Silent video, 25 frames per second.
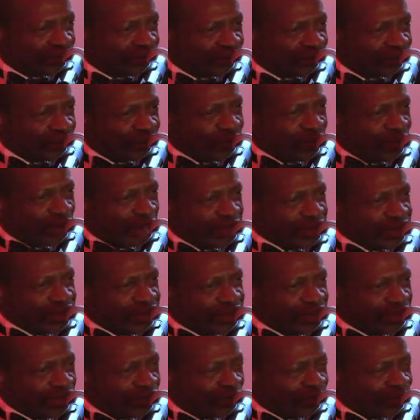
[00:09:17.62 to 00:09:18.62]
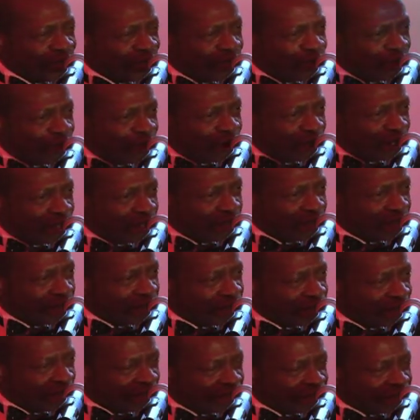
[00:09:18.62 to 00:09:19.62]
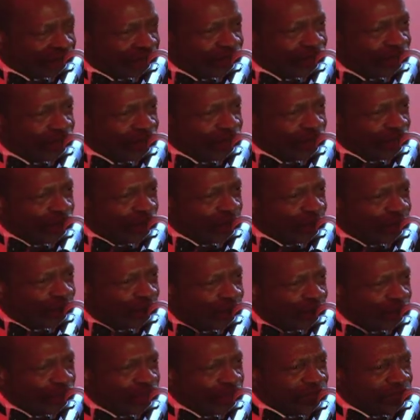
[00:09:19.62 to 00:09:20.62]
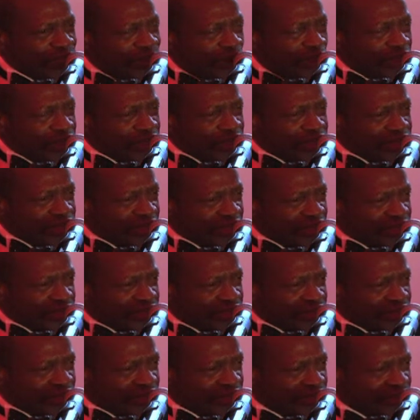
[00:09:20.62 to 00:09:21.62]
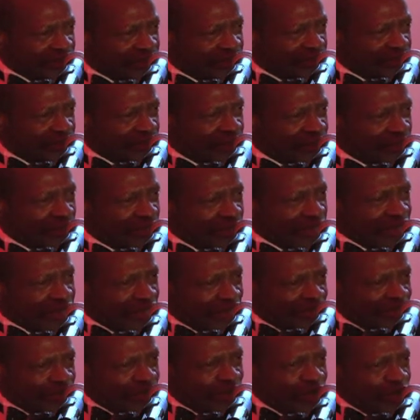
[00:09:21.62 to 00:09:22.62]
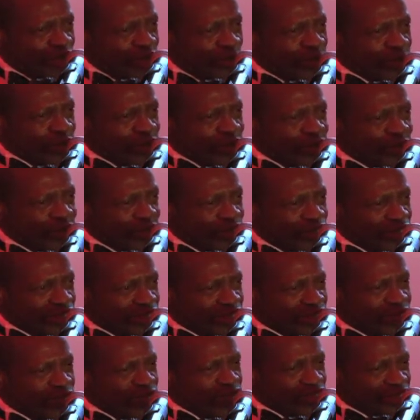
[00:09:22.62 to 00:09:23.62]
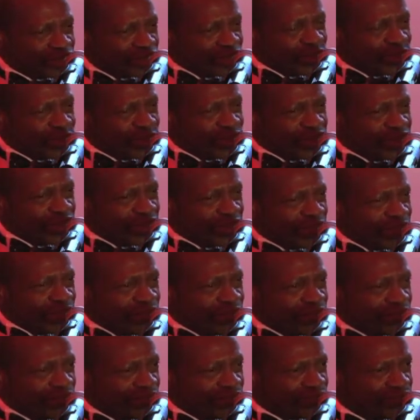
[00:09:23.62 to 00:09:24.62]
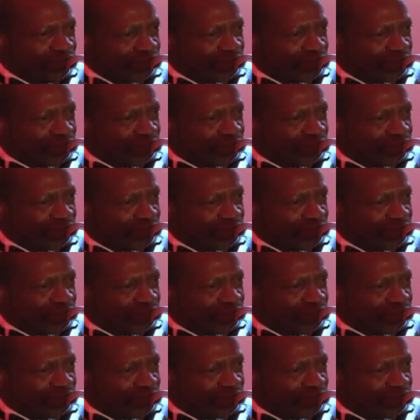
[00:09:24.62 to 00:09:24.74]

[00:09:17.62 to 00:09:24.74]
who as a young boy, relatively young boy in politics, gave me the opportunity to sit with him